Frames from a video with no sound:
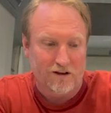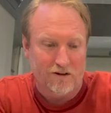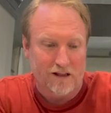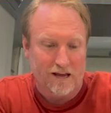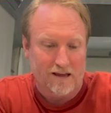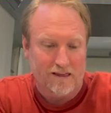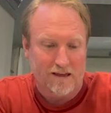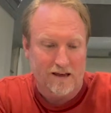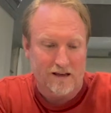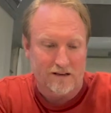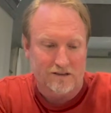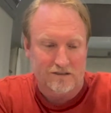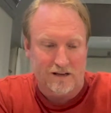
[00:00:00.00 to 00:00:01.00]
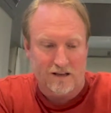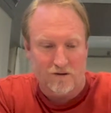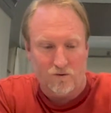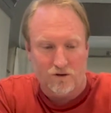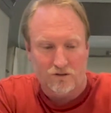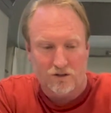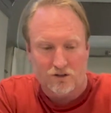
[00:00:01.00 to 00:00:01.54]
like this. And then
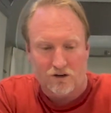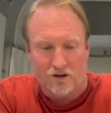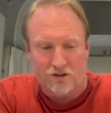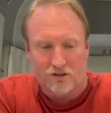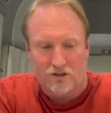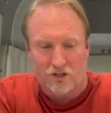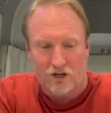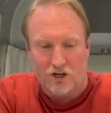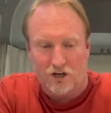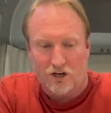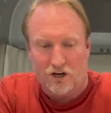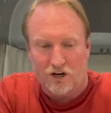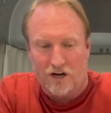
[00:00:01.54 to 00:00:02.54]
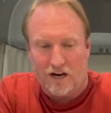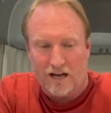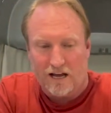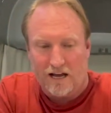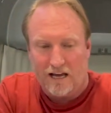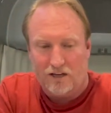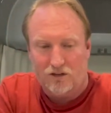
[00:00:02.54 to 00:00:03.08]
once it starts to turn,
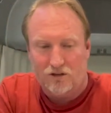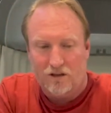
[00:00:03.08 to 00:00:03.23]
I should